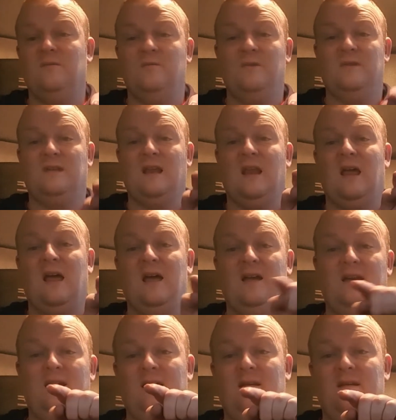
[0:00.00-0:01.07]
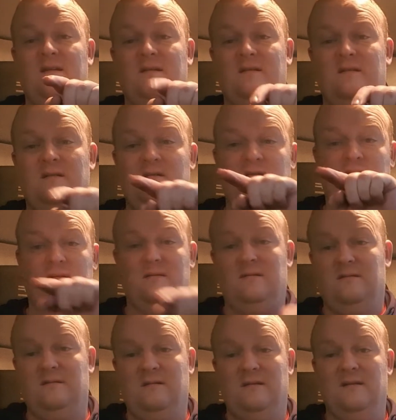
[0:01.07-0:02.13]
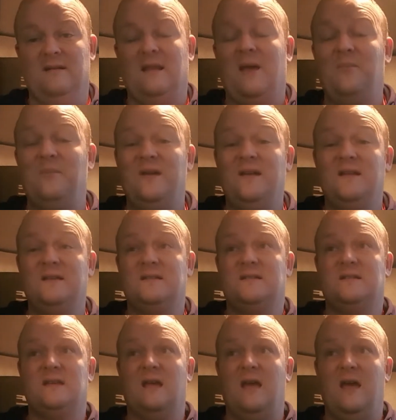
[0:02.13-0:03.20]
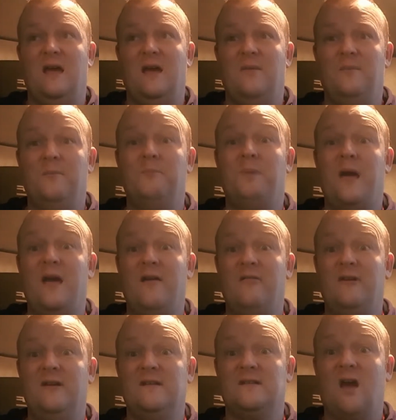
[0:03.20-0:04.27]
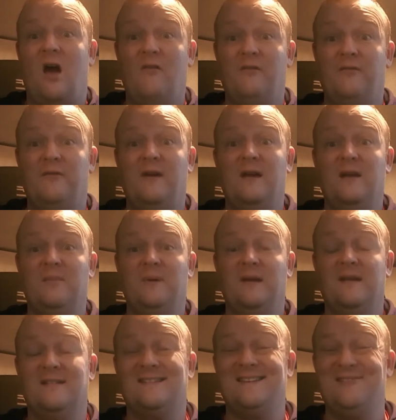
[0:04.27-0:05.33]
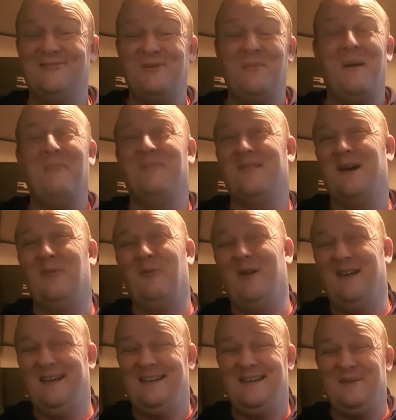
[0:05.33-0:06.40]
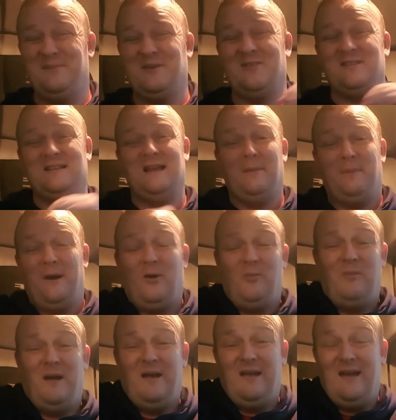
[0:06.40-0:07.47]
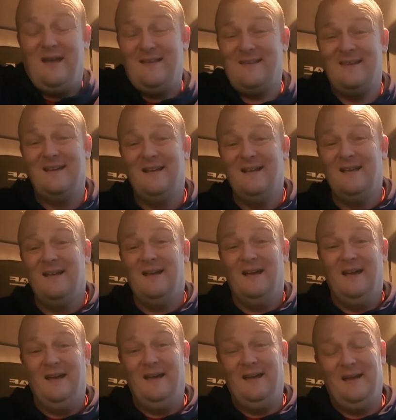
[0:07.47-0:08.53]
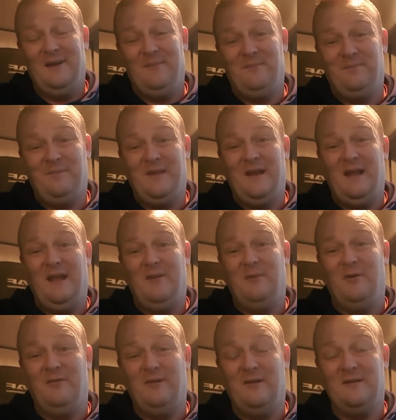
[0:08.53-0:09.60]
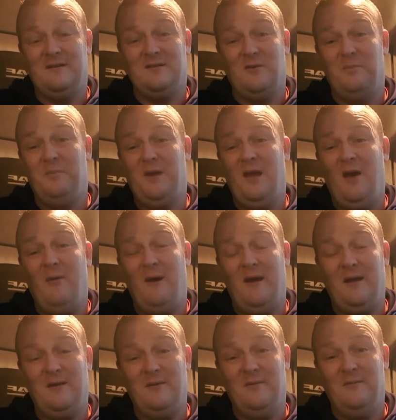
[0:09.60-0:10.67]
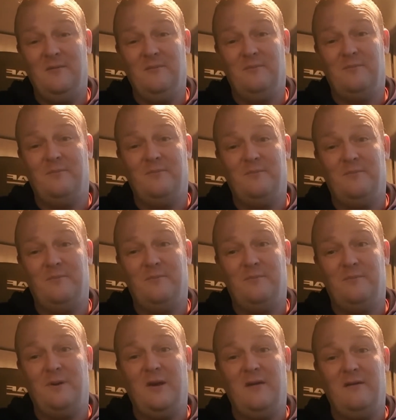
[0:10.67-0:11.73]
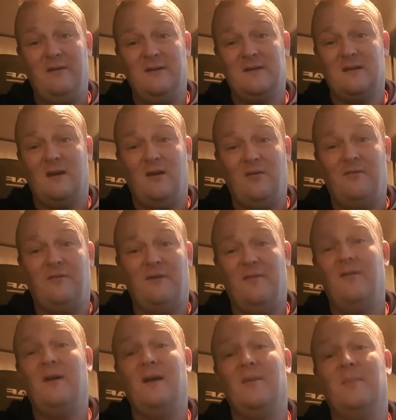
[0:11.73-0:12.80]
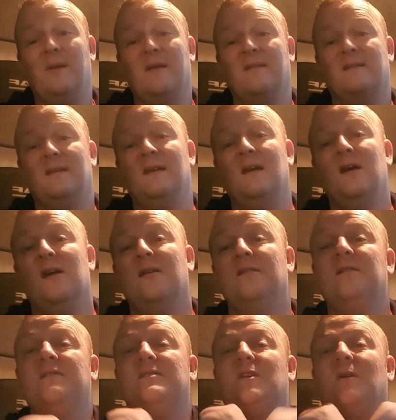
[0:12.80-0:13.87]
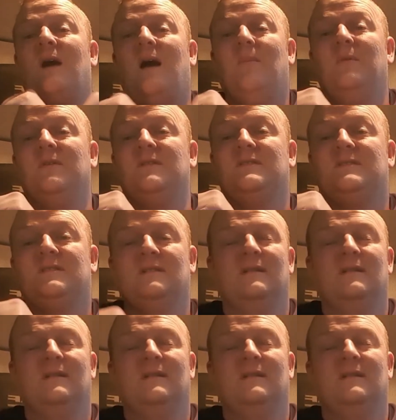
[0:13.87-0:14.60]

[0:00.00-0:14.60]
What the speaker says: with the line in, that means period of availability. Remember that one, it keeps on slipping out my head. The name of it. So POA, period of availability. The 2 hammers